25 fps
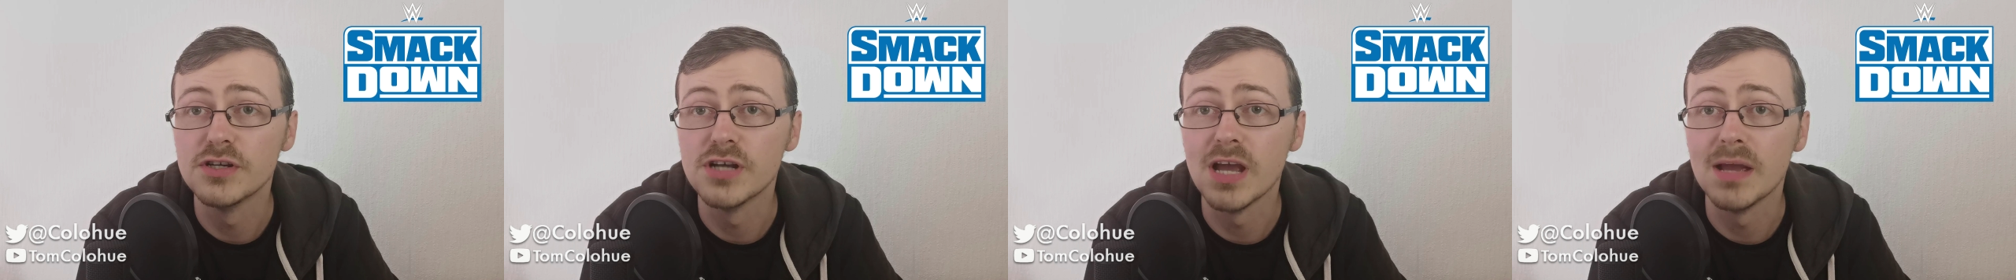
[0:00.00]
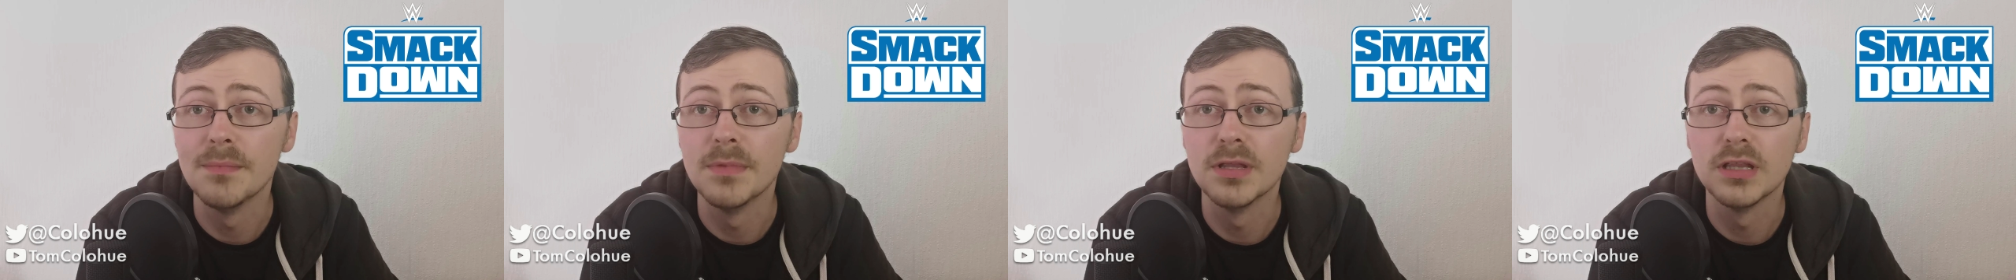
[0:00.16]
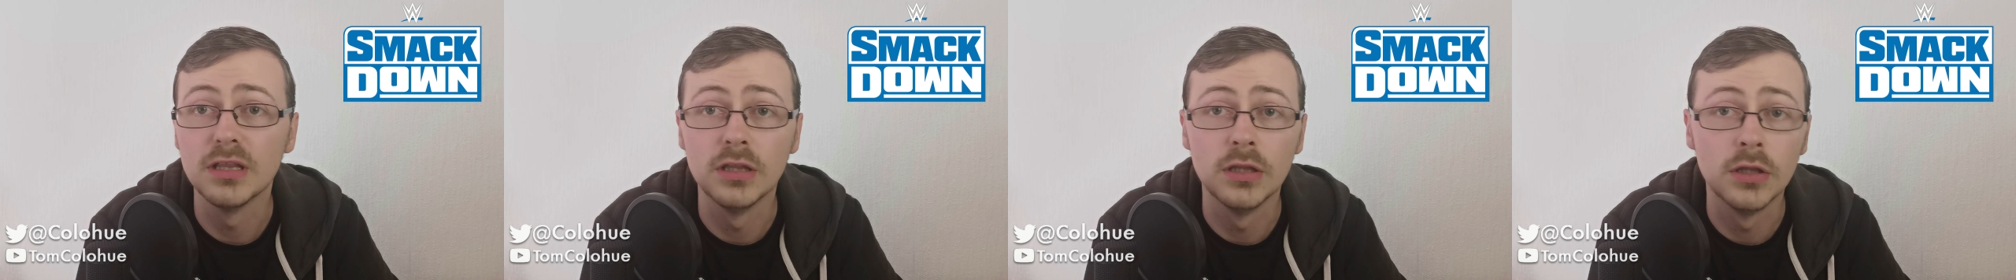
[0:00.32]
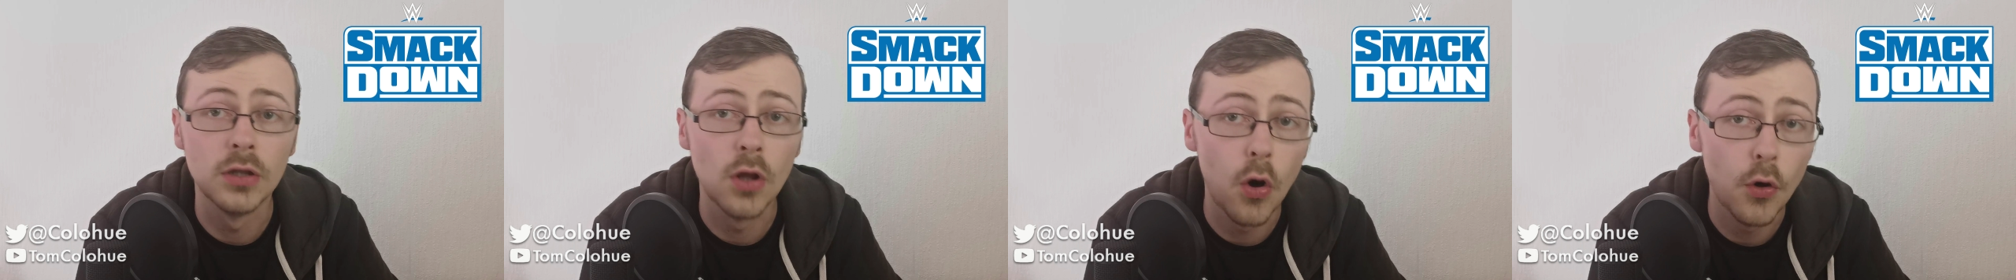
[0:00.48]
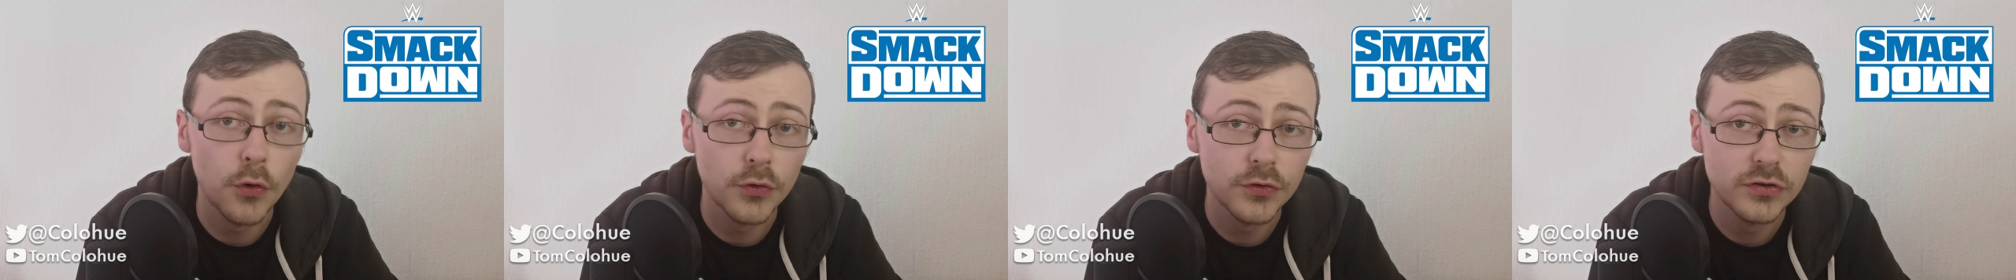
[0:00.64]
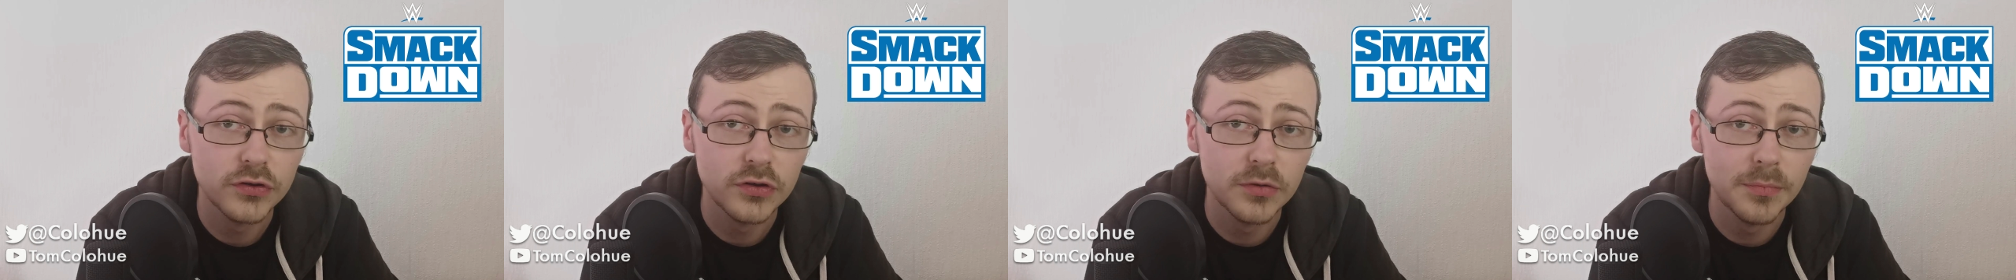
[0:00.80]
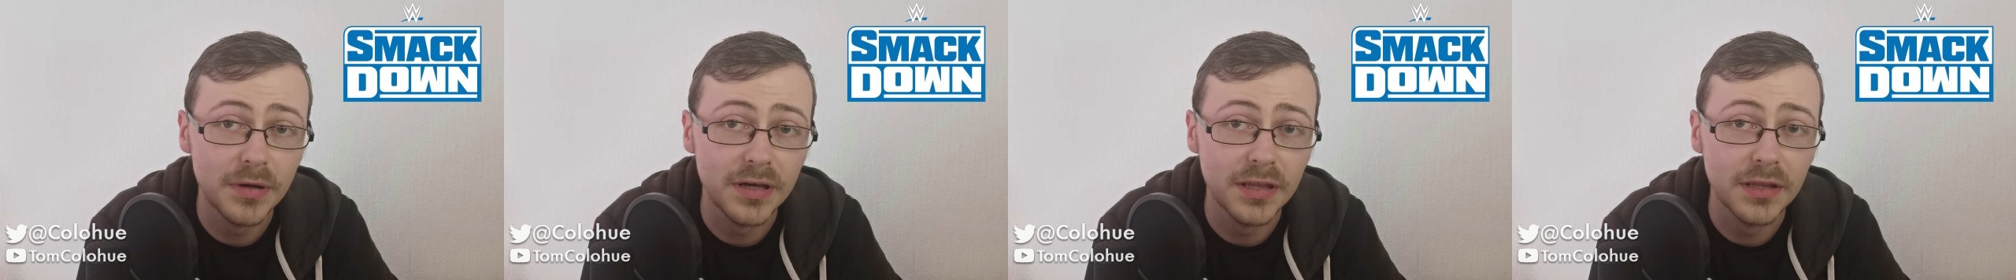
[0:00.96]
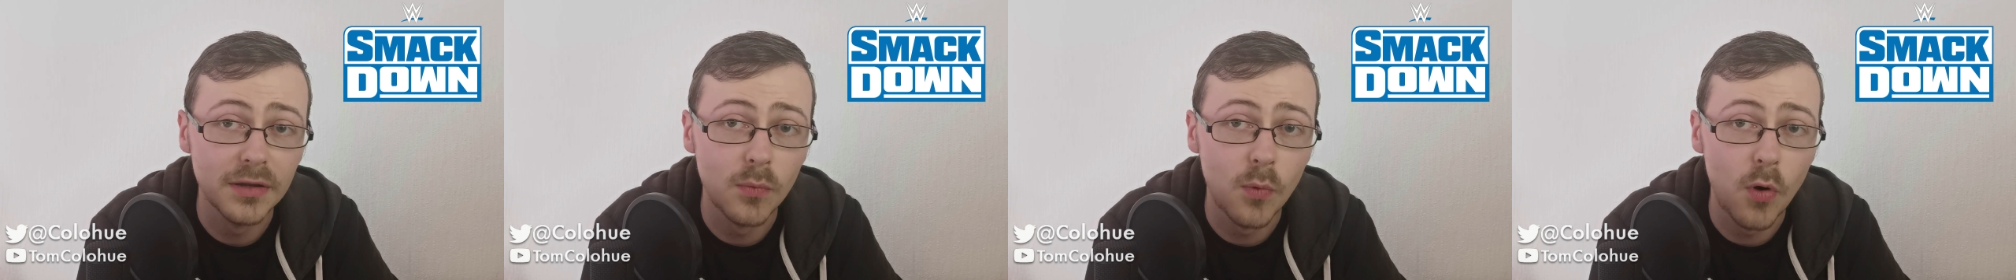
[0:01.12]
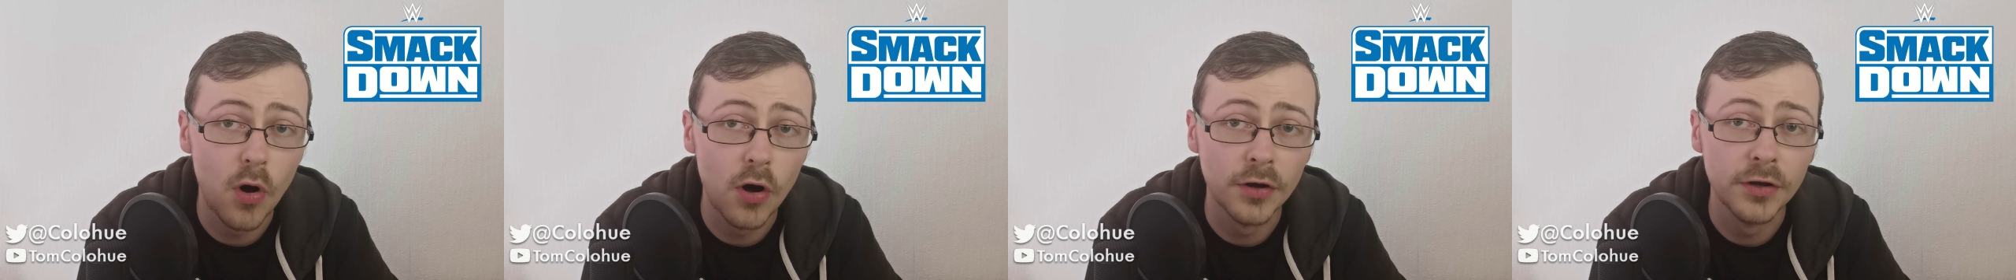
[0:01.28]
for Sheamus not to
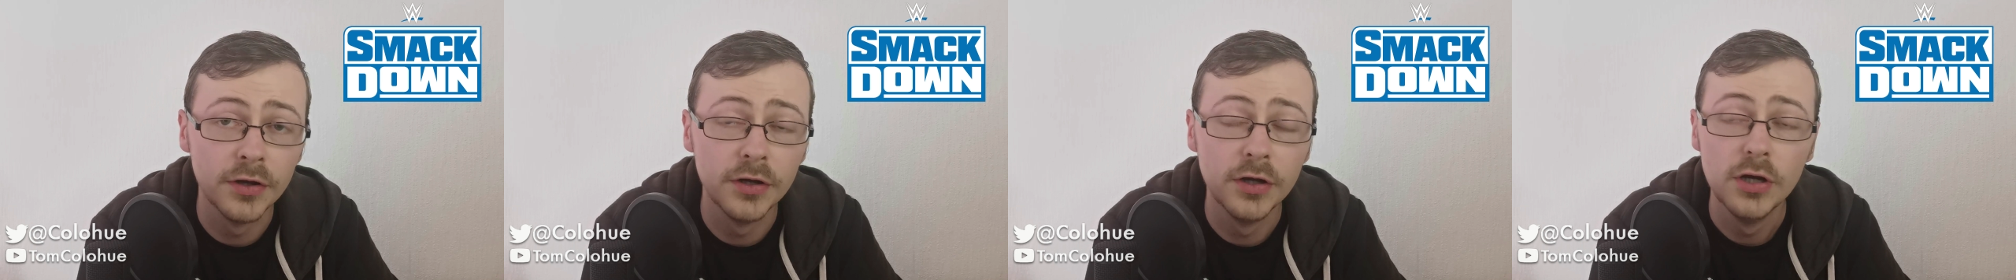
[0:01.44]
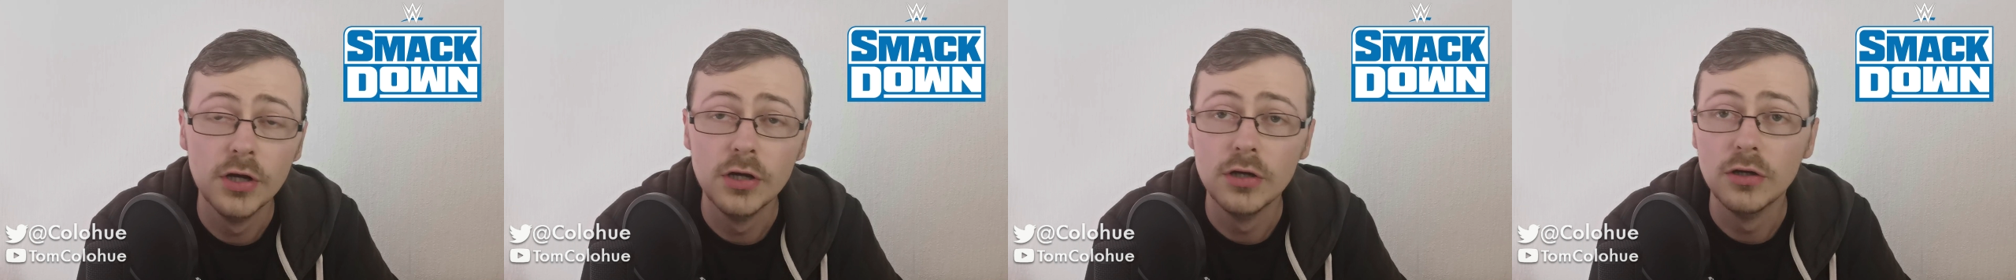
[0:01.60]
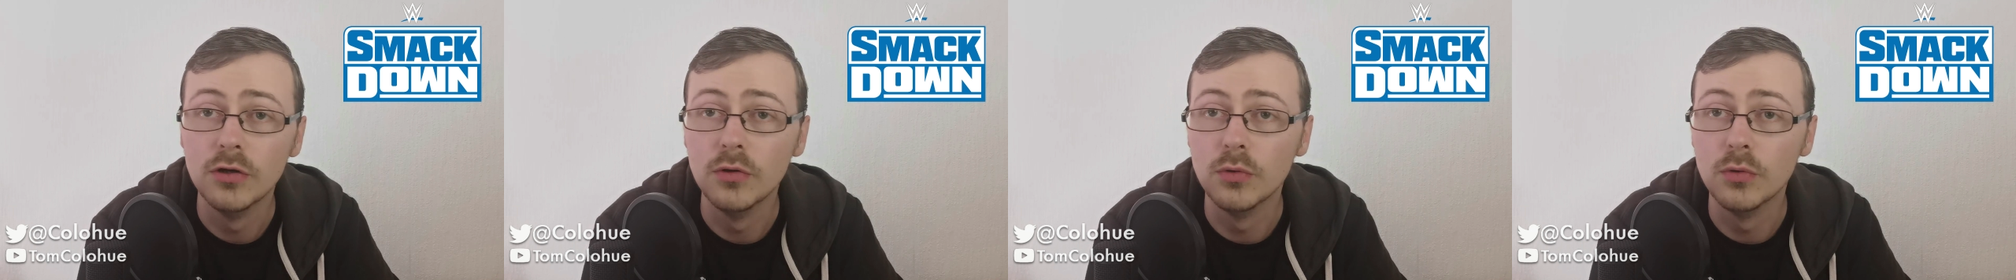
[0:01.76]
be the one